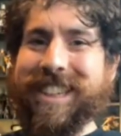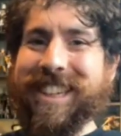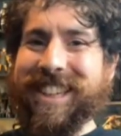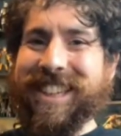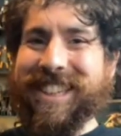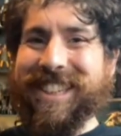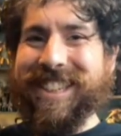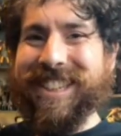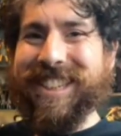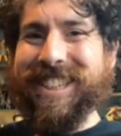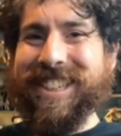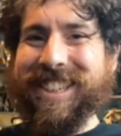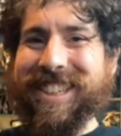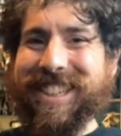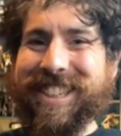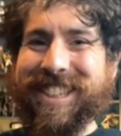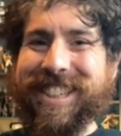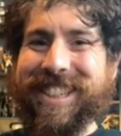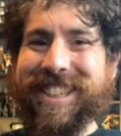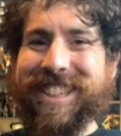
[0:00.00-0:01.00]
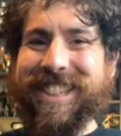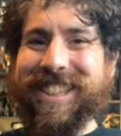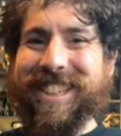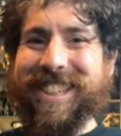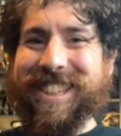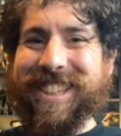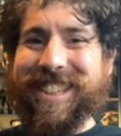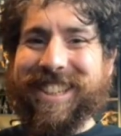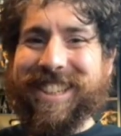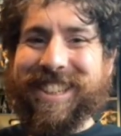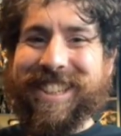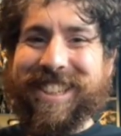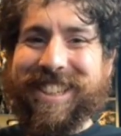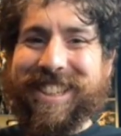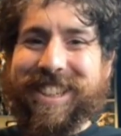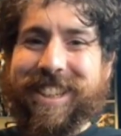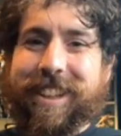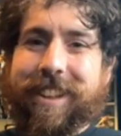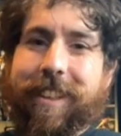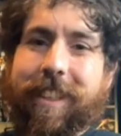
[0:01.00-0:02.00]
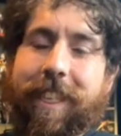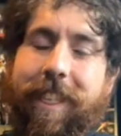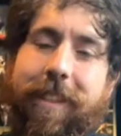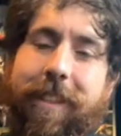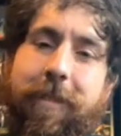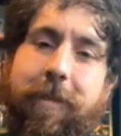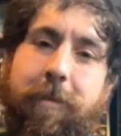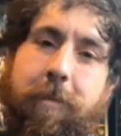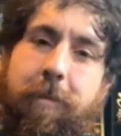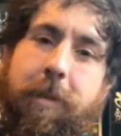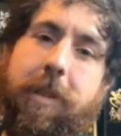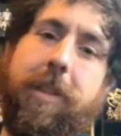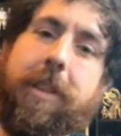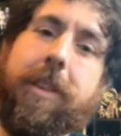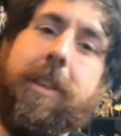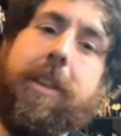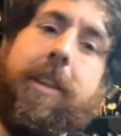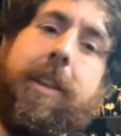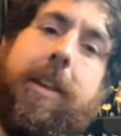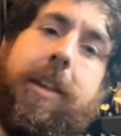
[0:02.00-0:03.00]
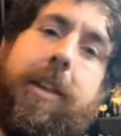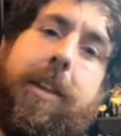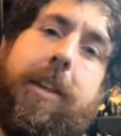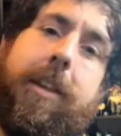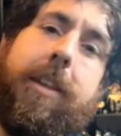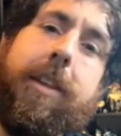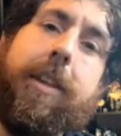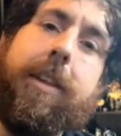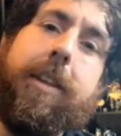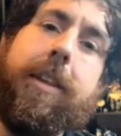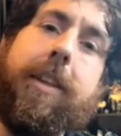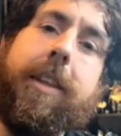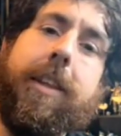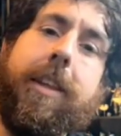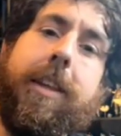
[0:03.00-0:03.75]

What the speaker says: All right. Can you show us? Can you give us a sneak peek of what's going on